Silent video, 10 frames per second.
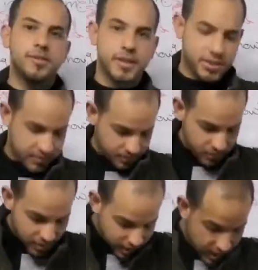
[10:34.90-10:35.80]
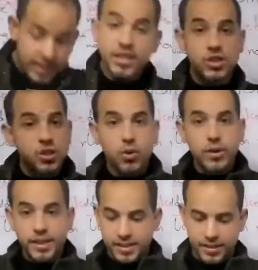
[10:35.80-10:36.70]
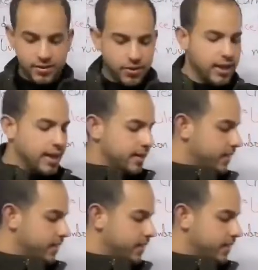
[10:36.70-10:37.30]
speech. It is so easy. Okay,